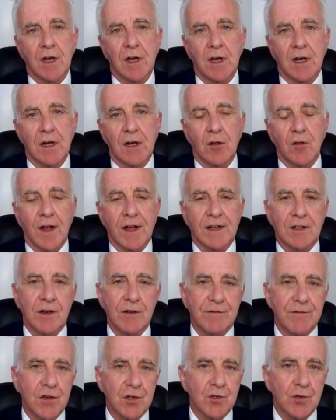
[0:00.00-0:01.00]
uh, elected
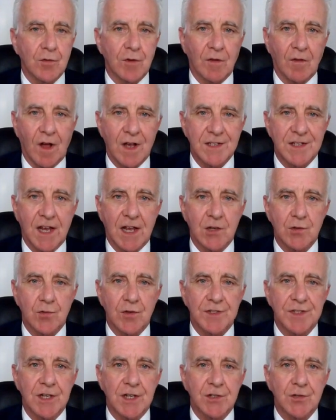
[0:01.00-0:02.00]
official in Los
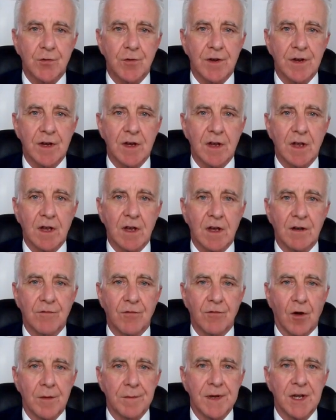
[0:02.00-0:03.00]
Angeles history
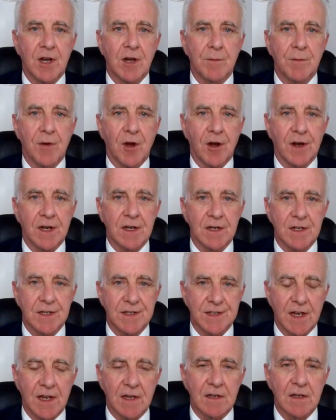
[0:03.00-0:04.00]
of Armenian-American
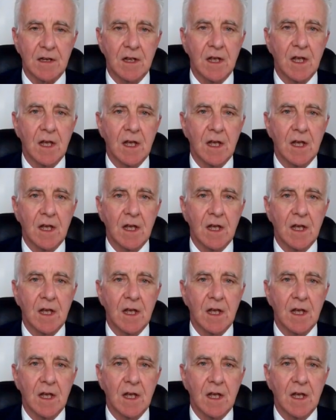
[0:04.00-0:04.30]
descent.